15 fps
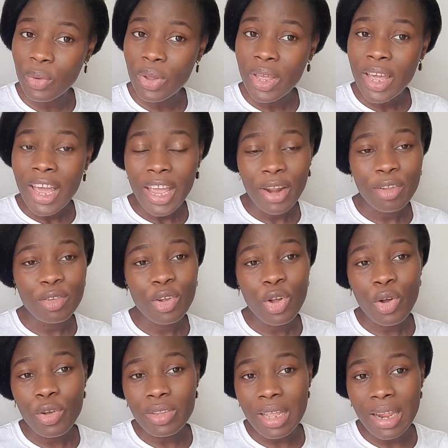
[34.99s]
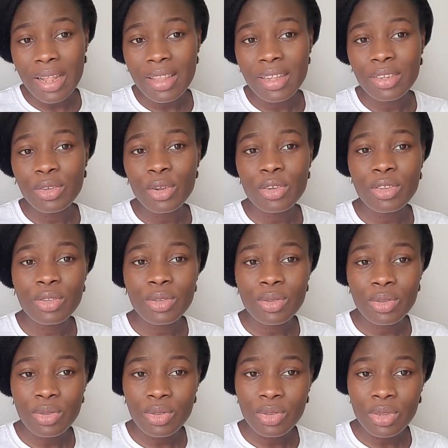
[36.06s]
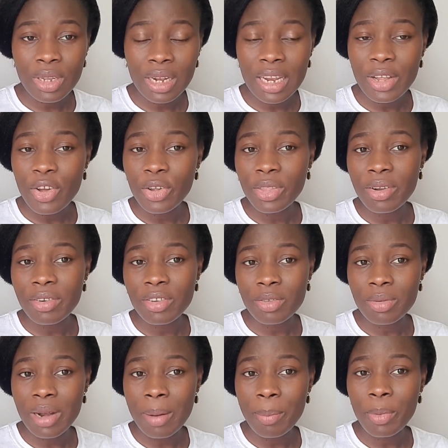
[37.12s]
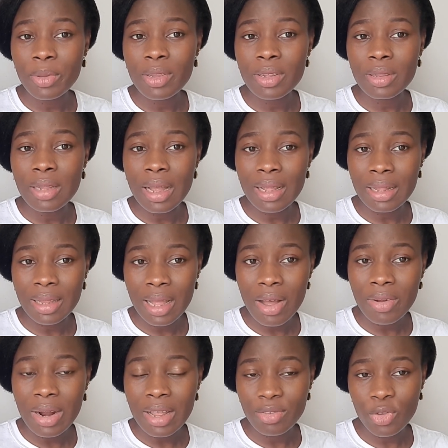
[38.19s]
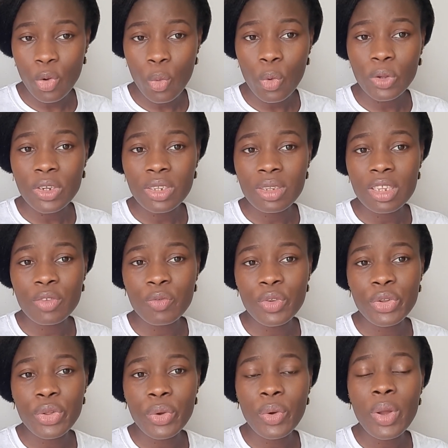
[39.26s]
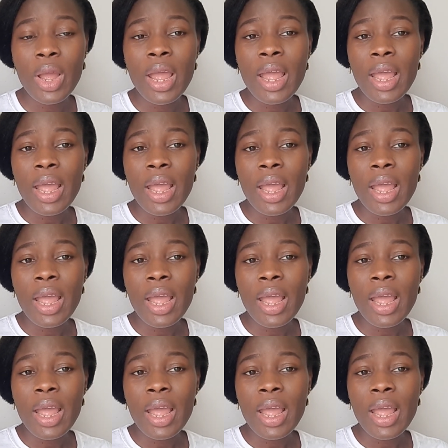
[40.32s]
It doesn't cost anything. Just click on the subscribe button down as you're watching this video